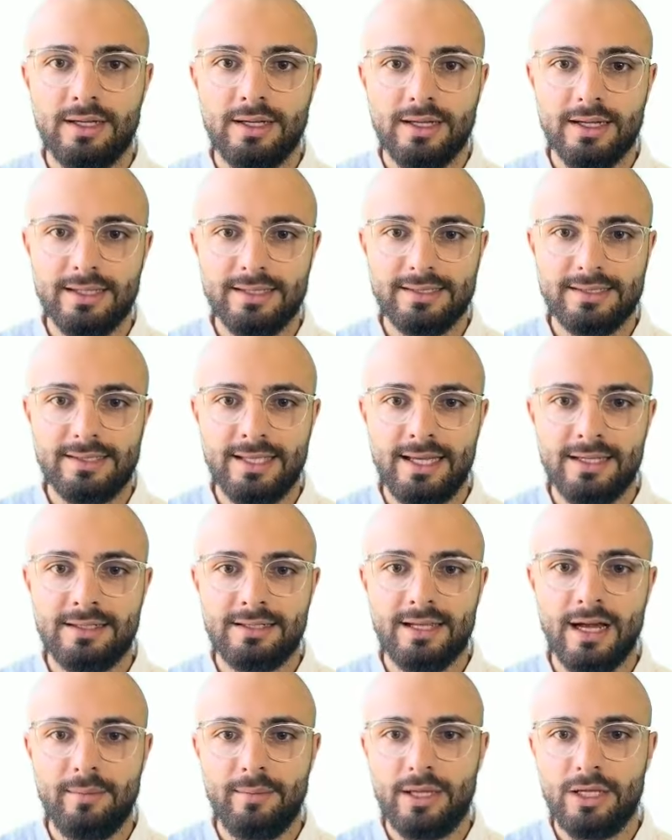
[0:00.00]
a Z
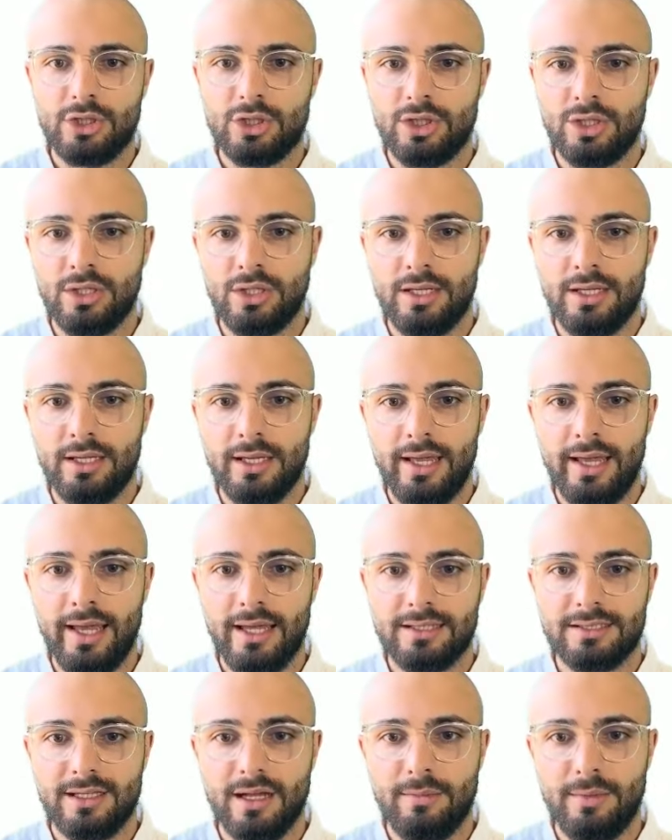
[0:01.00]
dimension,
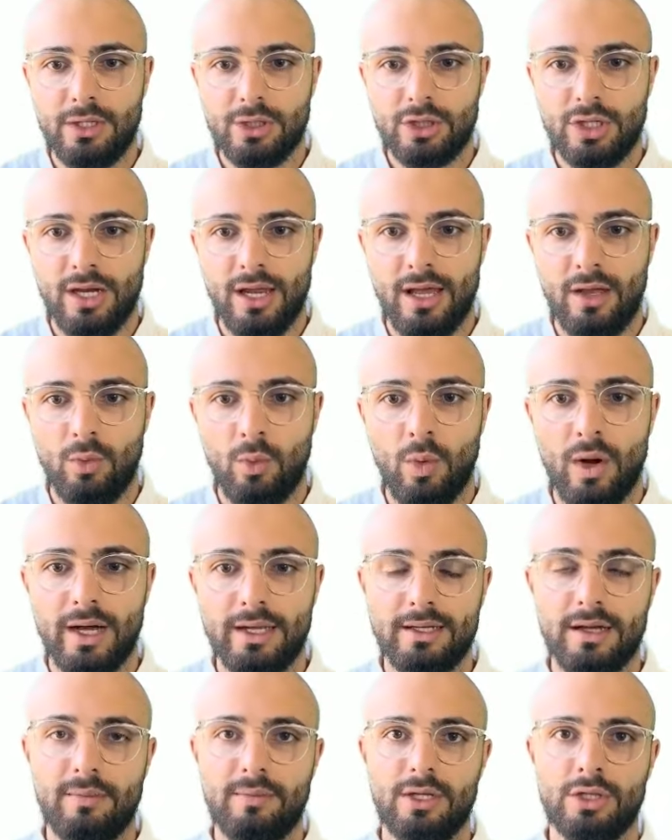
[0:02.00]
X dimension, and Y
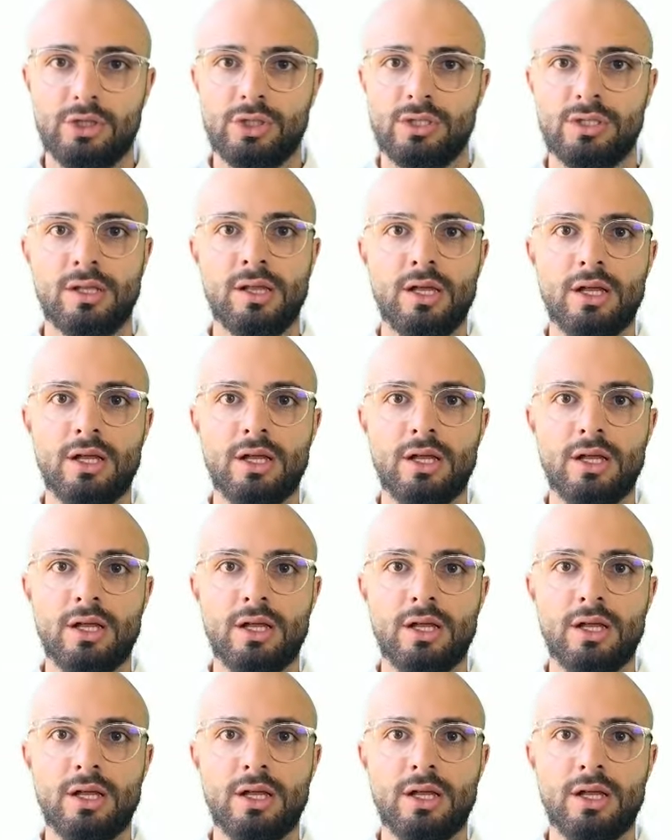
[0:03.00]
dimension.